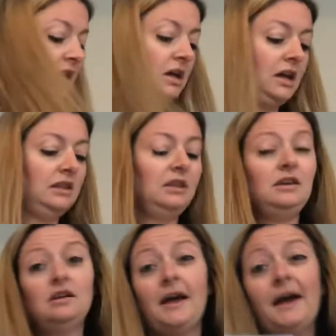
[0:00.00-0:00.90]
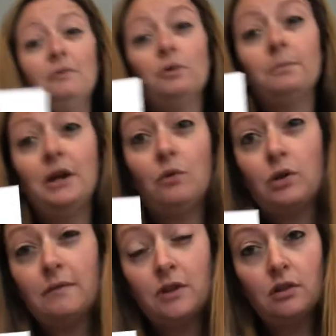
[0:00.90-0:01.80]
And the owl, being one
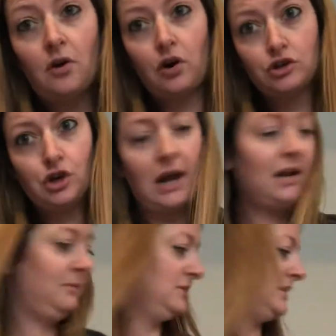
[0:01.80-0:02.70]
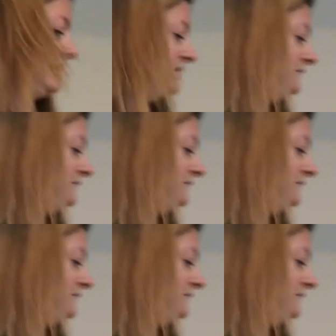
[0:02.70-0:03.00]
of the larger animals in this